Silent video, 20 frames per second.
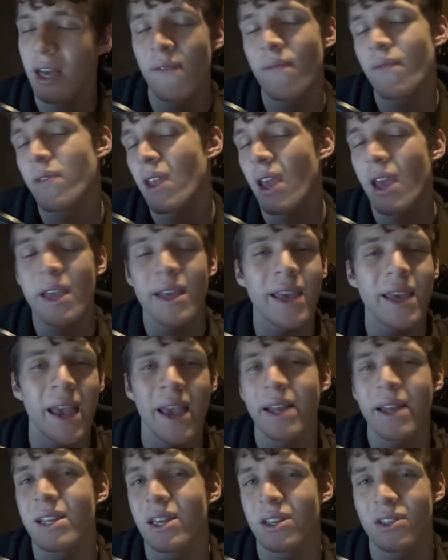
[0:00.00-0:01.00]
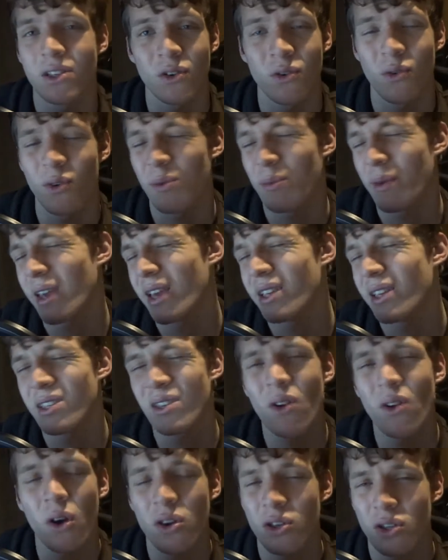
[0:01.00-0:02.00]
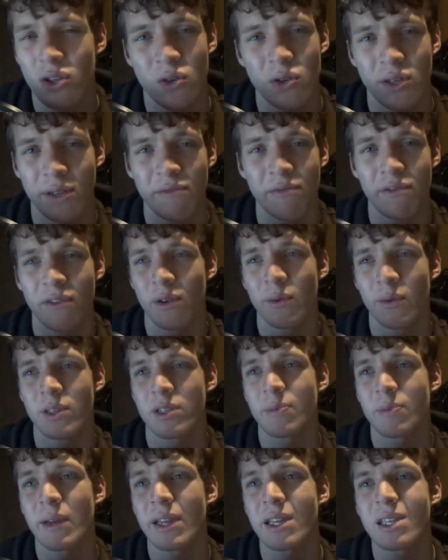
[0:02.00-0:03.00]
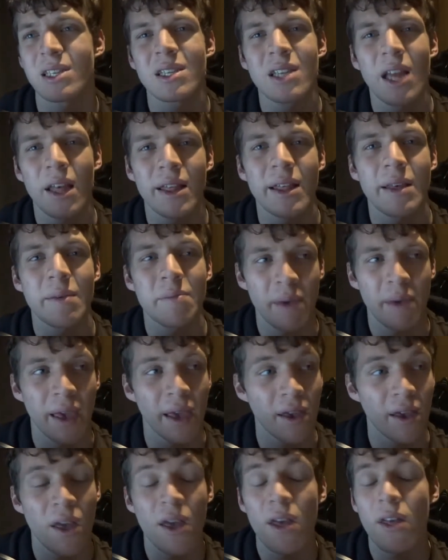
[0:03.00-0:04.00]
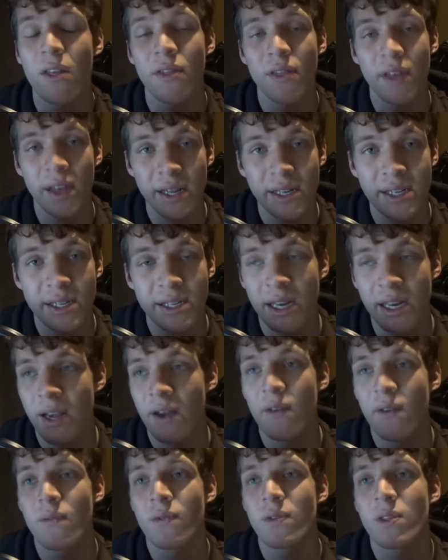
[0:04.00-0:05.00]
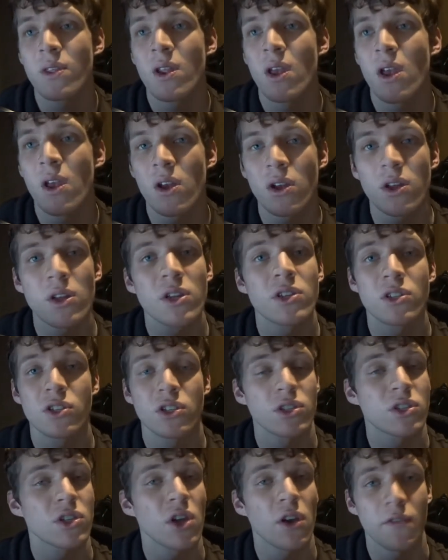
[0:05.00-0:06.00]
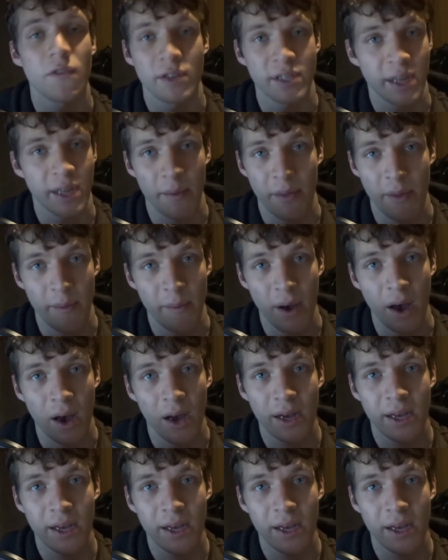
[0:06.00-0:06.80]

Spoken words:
yeah, it does annoy me. He's not a good influence, but it's nothing big. This has just overstepped the mark.